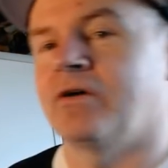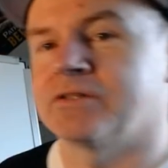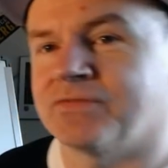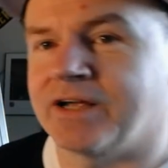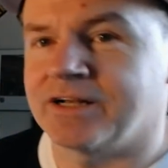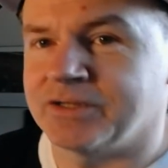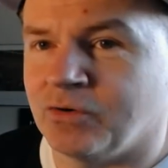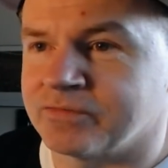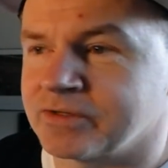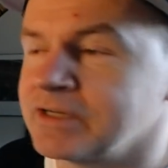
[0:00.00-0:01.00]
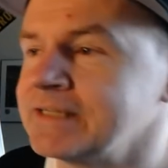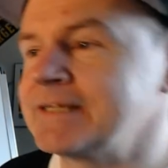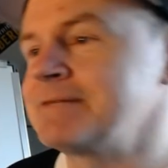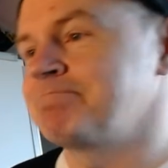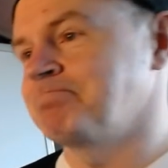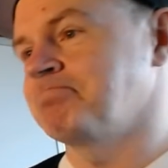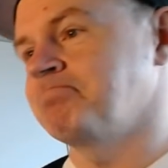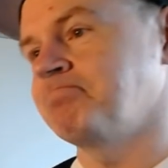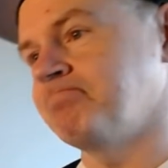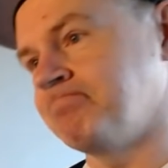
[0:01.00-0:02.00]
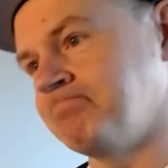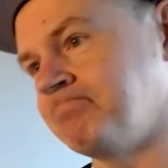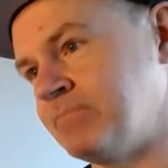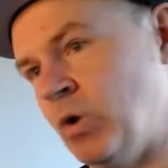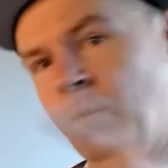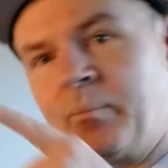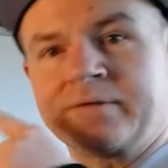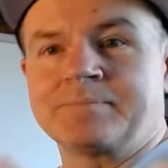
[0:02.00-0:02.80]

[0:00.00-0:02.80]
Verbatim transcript: It's finally over. Nope.